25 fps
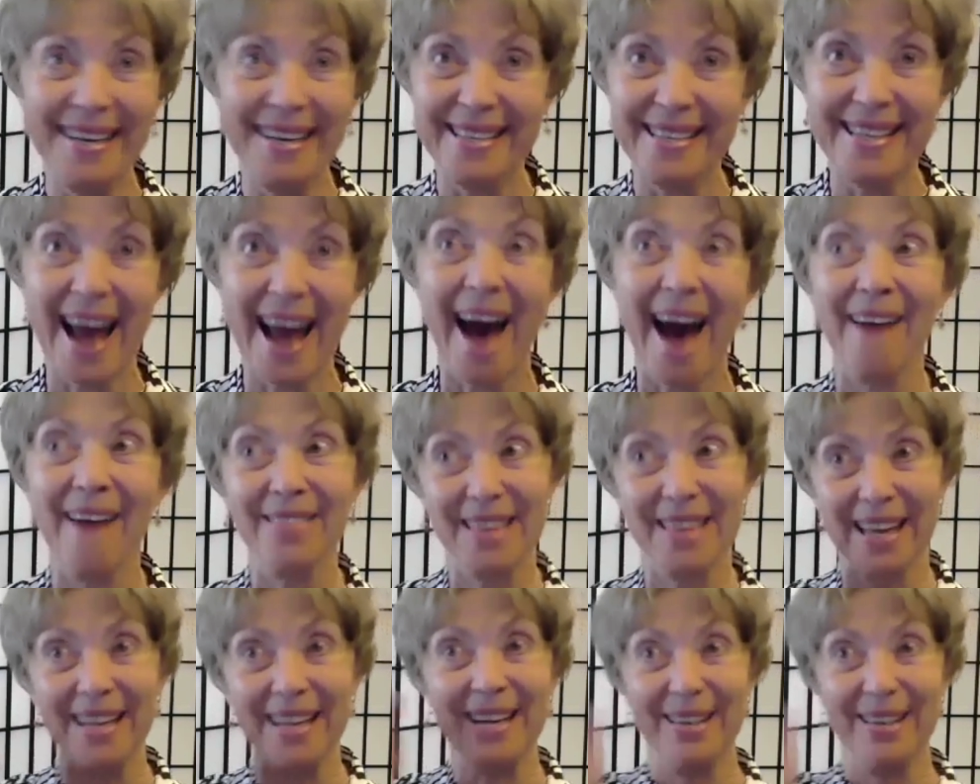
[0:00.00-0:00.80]
any
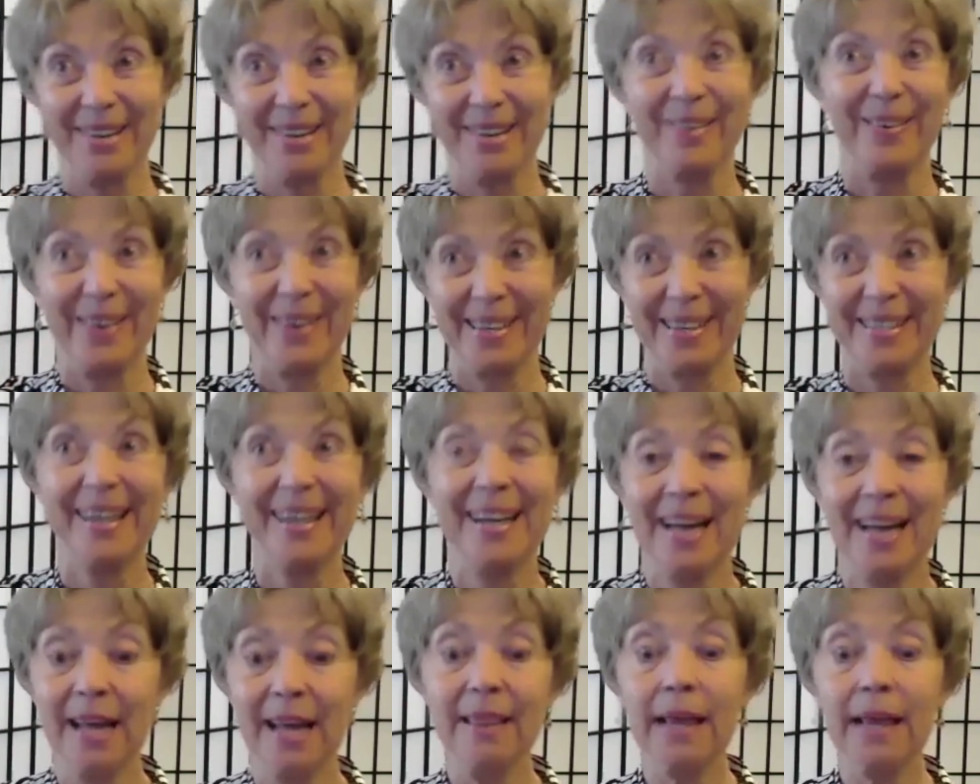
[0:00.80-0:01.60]
doubt that you're going
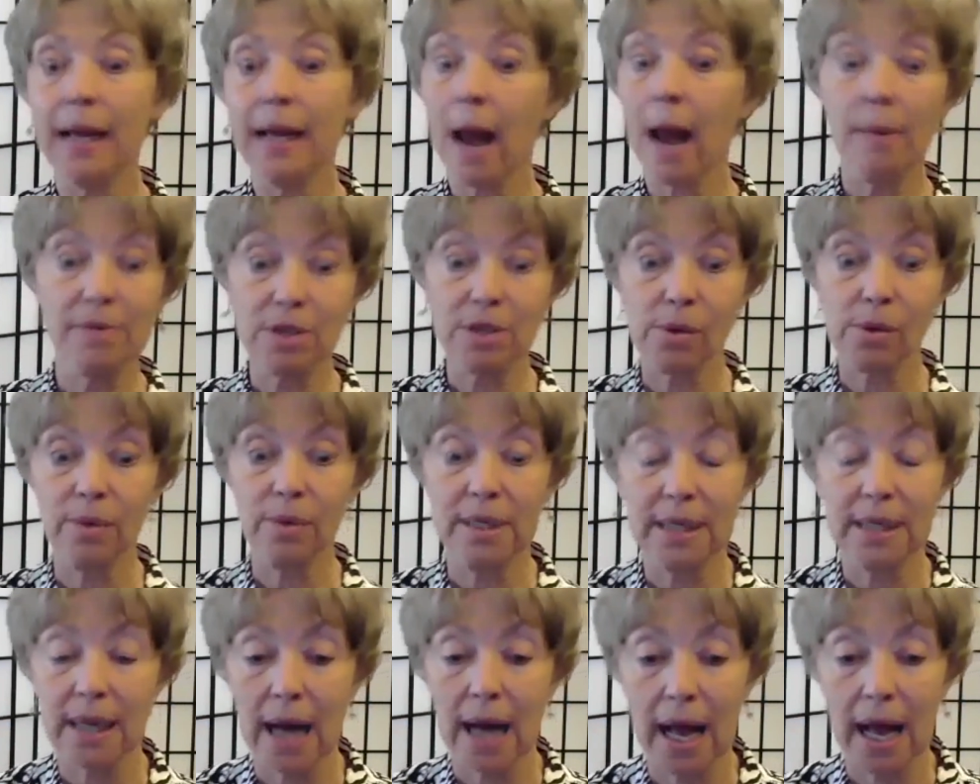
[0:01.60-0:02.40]
that I was
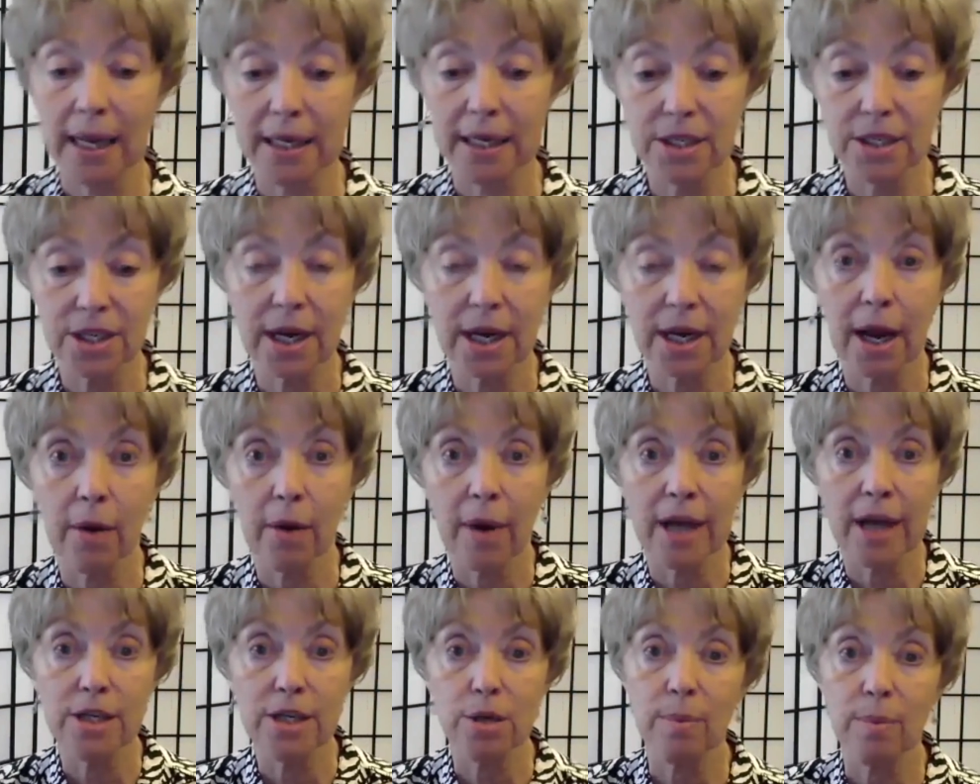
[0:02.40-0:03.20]
going to college and I
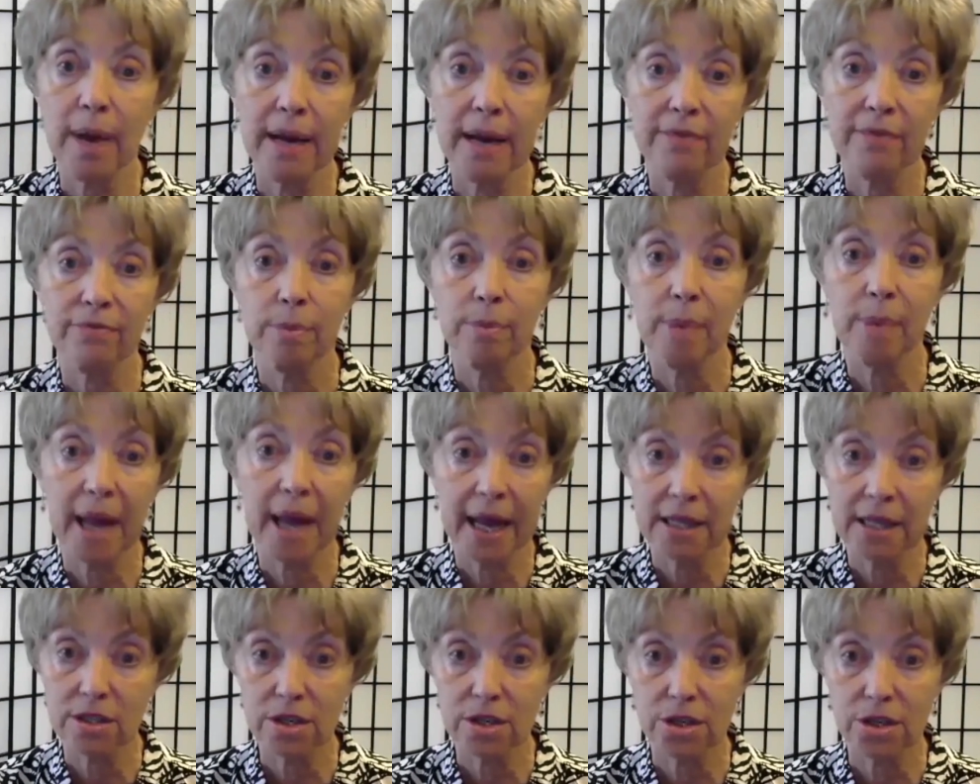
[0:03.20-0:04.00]
graduated from
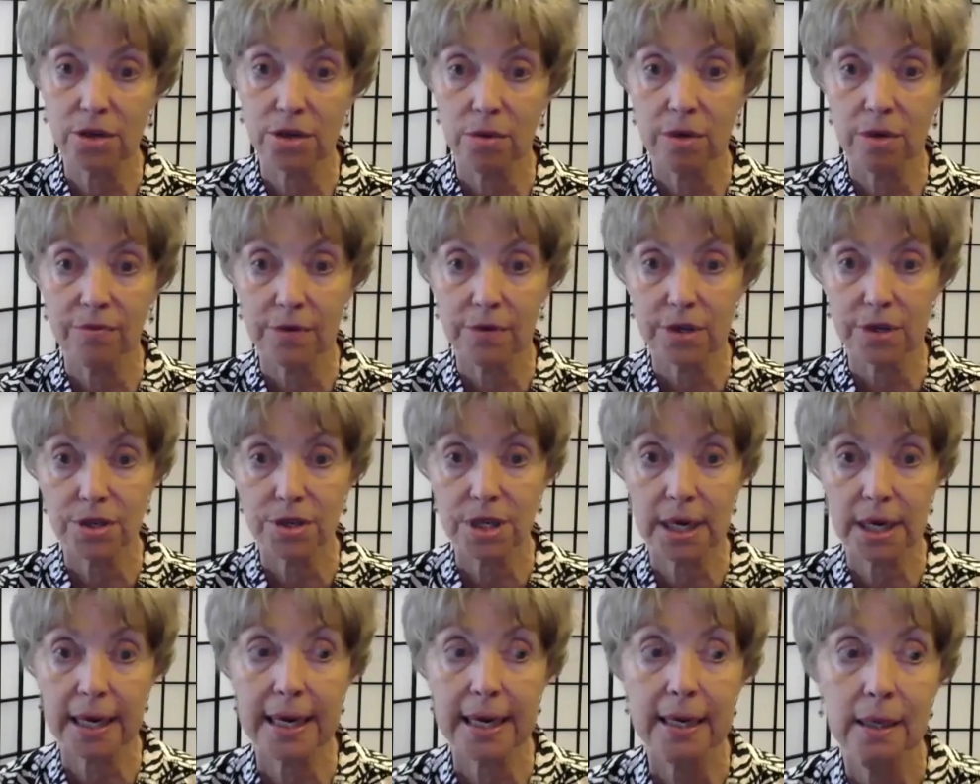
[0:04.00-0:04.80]
Kansas
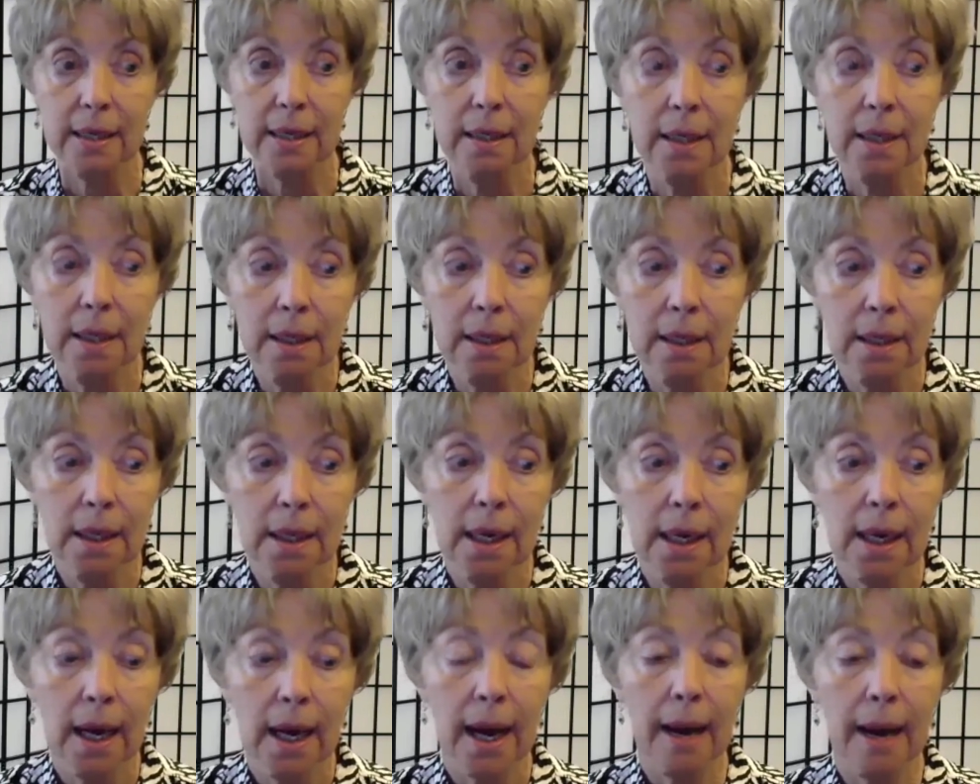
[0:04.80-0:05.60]
University
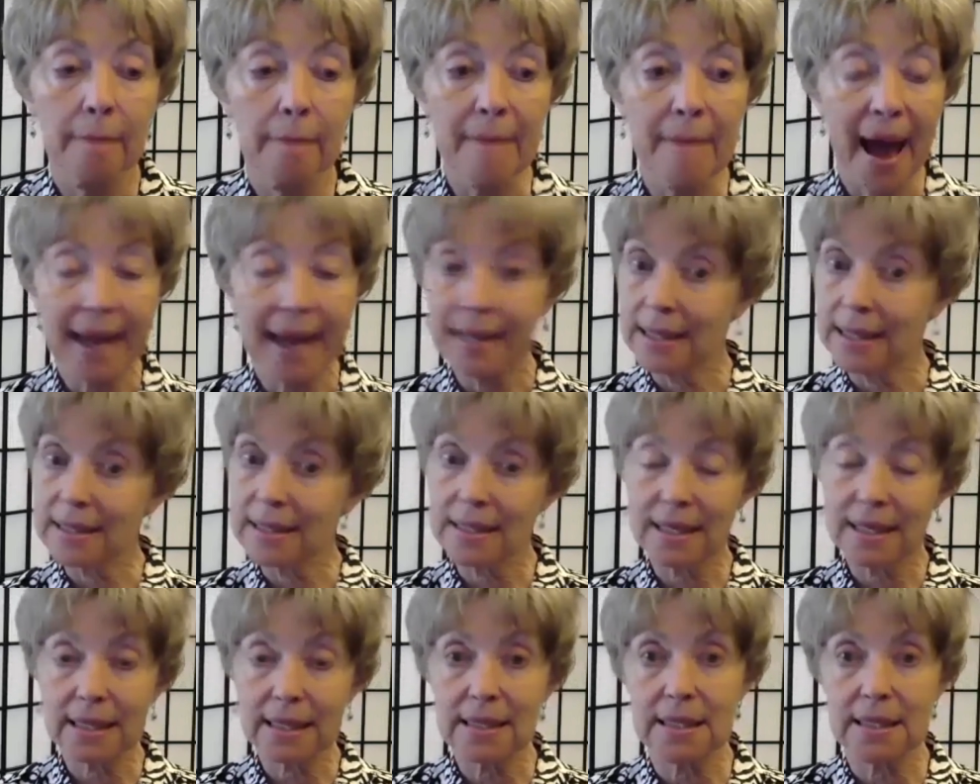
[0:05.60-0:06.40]
back in the
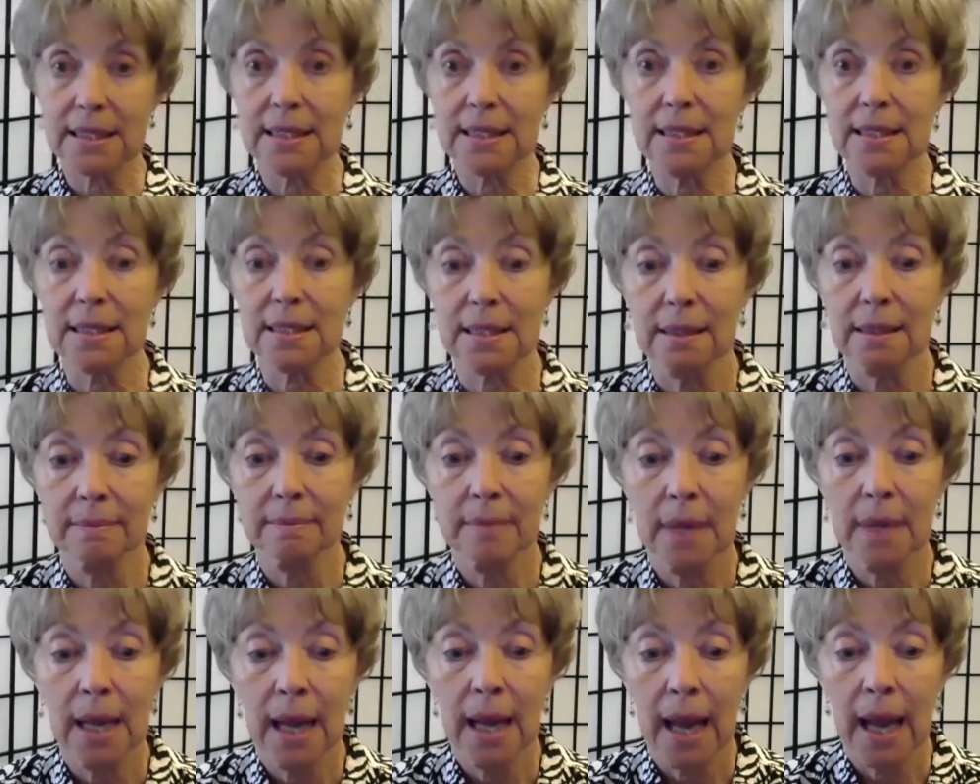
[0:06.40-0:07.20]
60s
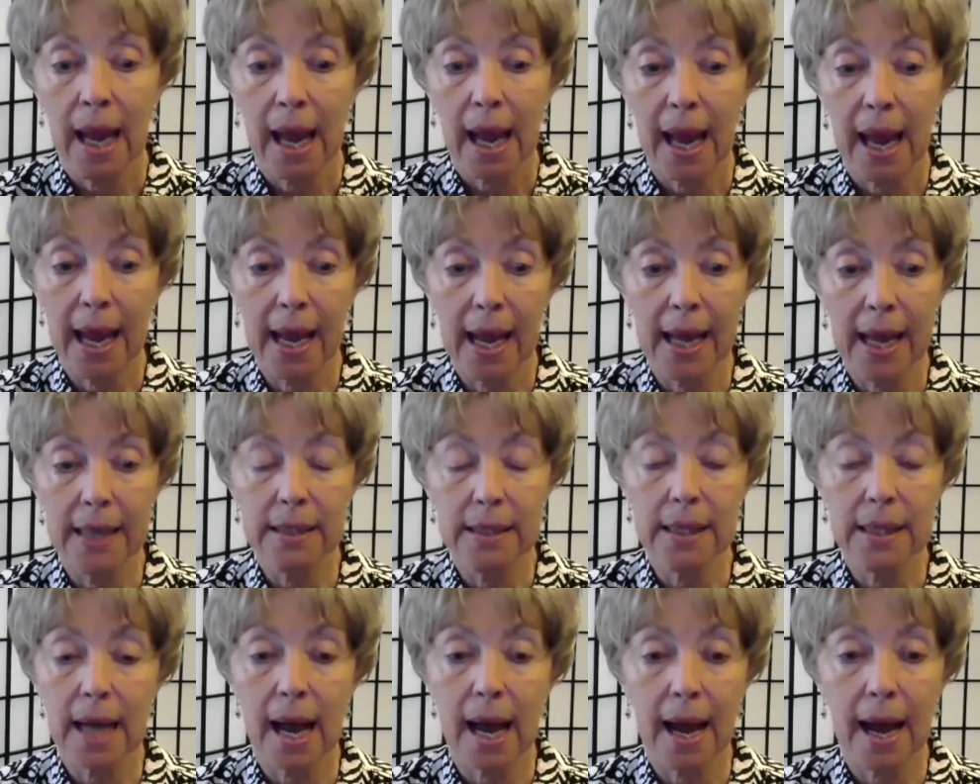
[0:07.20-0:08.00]

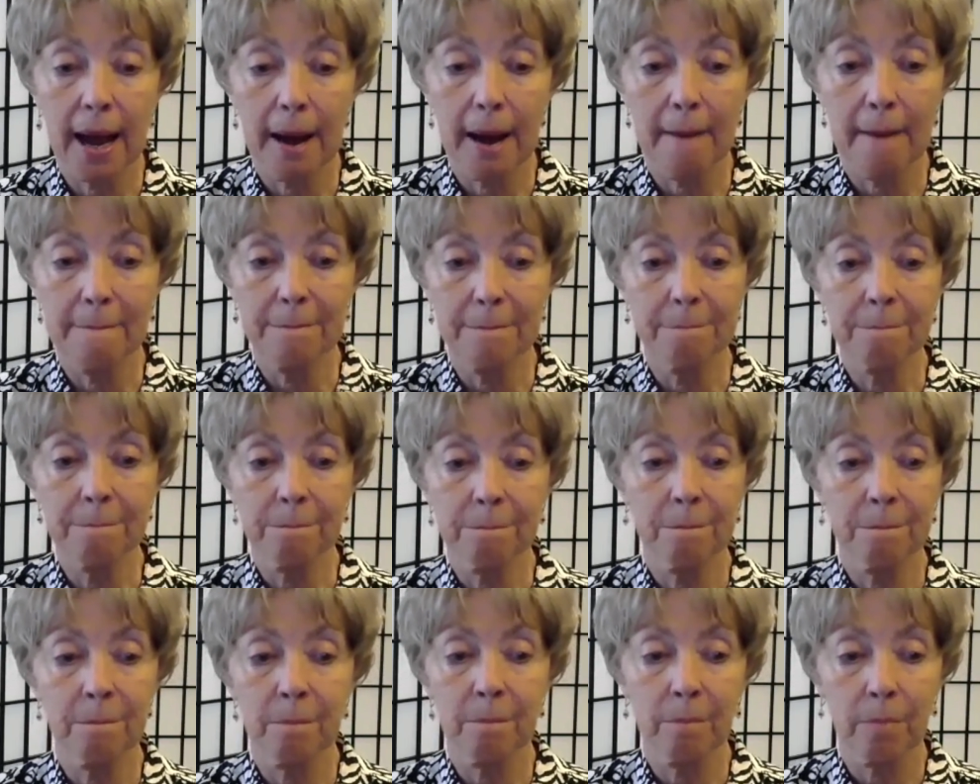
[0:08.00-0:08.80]
and
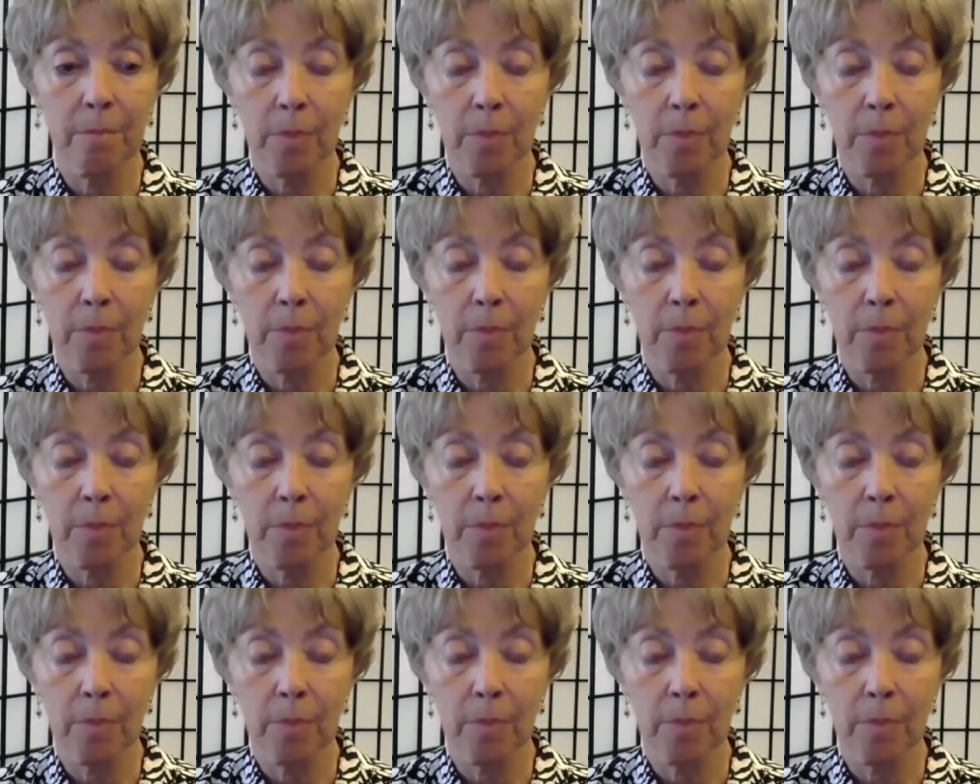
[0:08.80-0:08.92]
um,